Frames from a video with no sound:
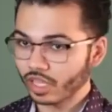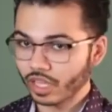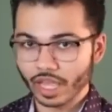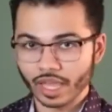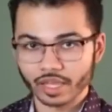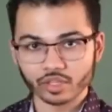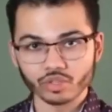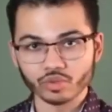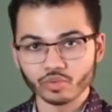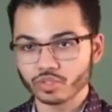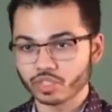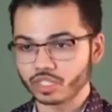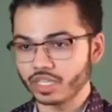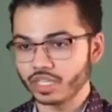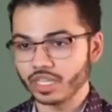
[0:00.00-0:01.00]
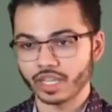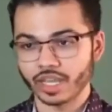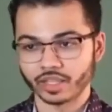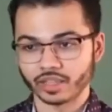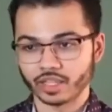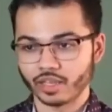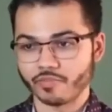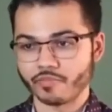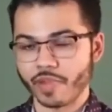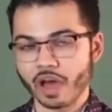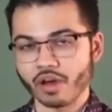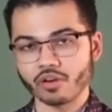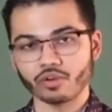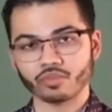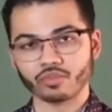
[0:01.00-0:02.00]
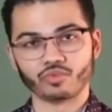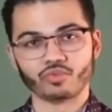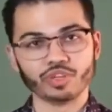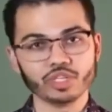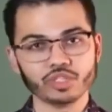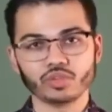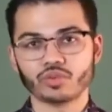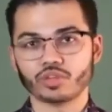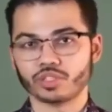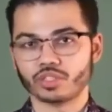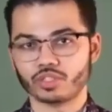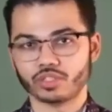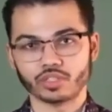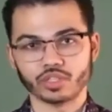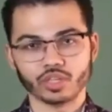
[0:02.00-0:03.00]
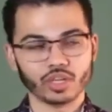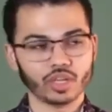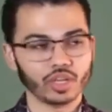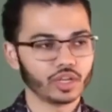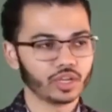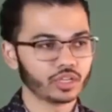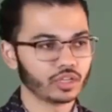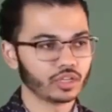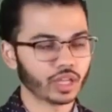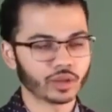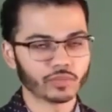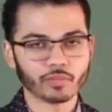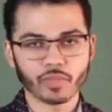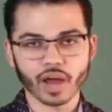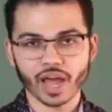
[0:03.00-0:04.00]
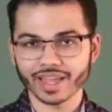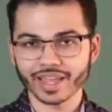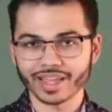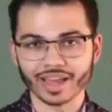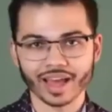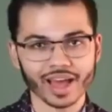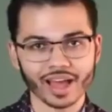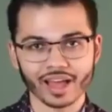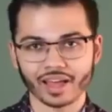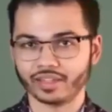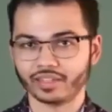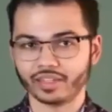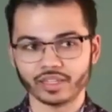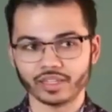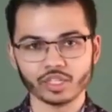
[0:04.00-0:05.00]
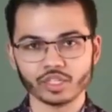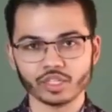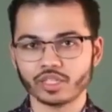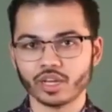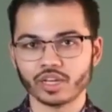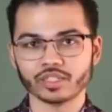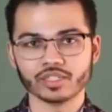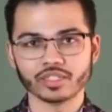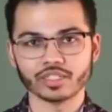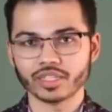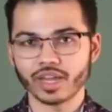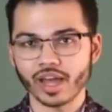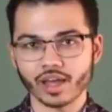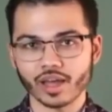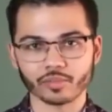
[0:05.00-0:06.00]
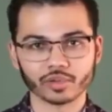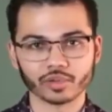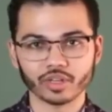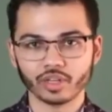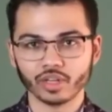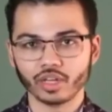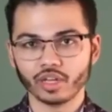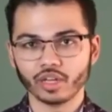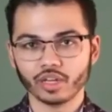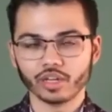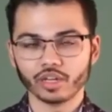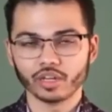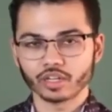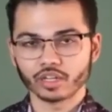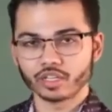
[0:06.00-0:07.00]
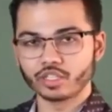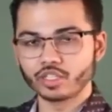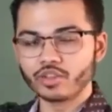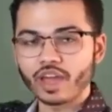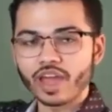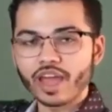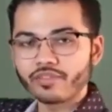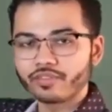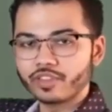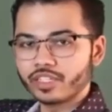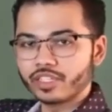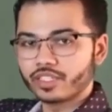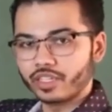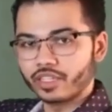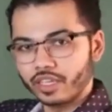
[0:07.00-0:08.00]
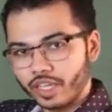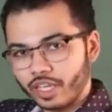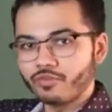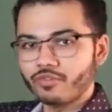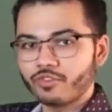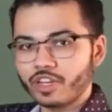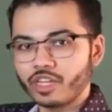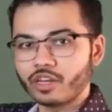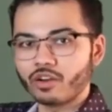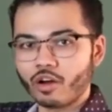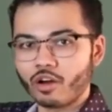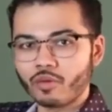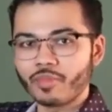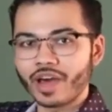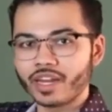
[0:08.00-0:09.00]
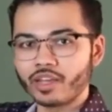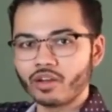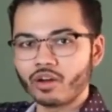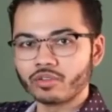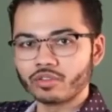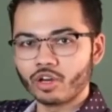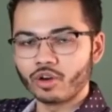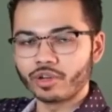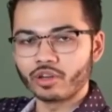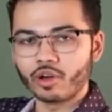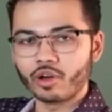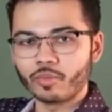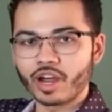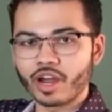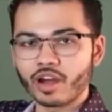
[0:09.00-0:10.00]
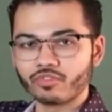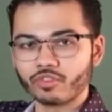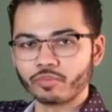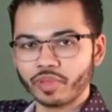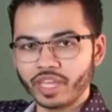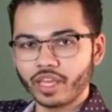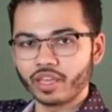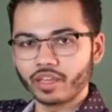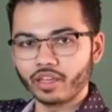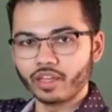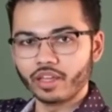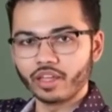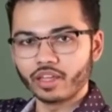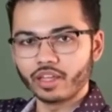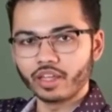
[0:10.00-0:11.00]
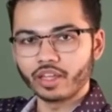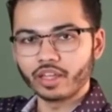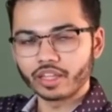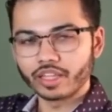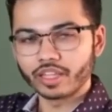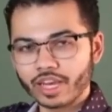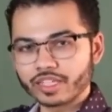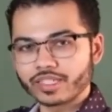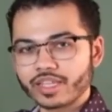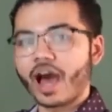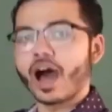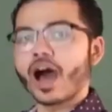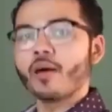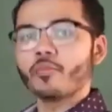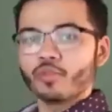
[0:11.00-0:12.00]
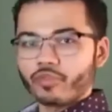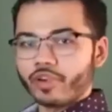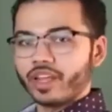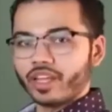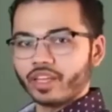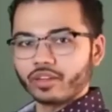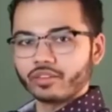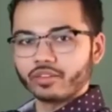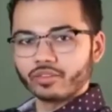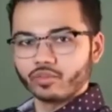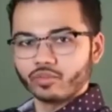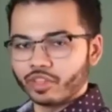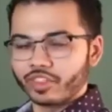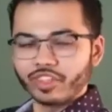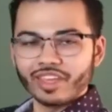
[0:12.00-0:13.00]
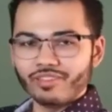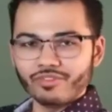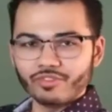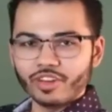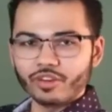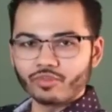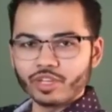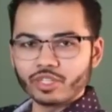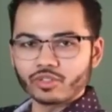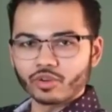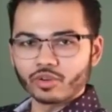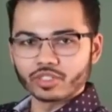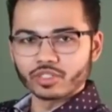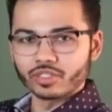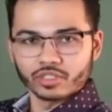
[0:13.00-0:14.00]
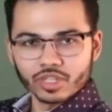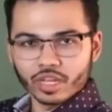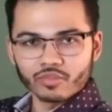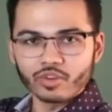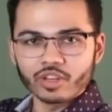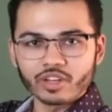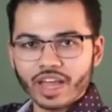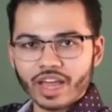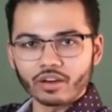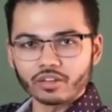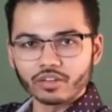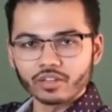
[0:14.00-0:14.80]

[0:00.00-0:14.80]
And you will see like the amount of resources. You're like, my God, it just doesn't stop. Because you have this infinite, almighty, all-knowing, all-powerful being that is operating with infinite resources. It doesn't run out.